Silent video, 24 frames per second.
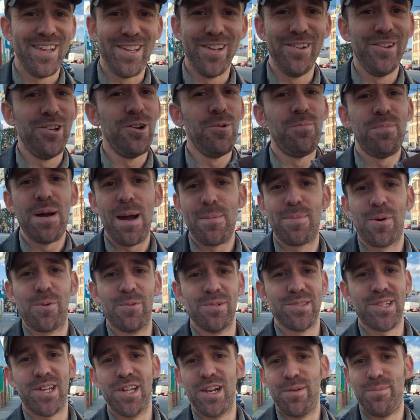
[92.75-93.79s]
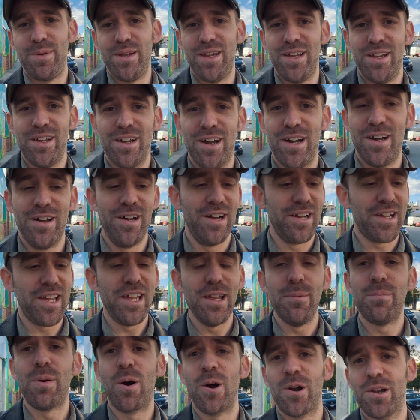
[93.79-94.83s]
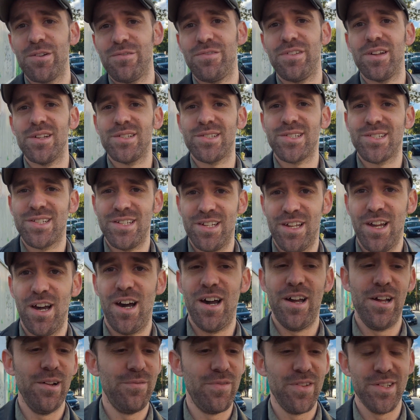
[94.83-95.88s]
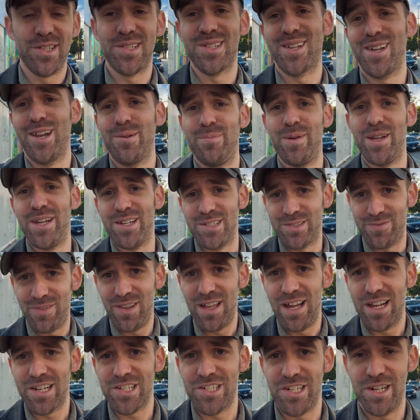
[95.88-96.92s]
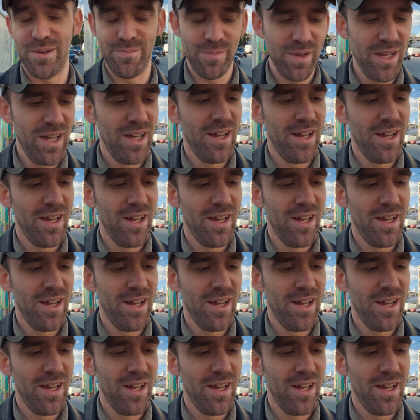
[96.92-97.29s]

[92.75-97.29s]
you knew pepper was going to be a key part of this if this is going to be his flagship.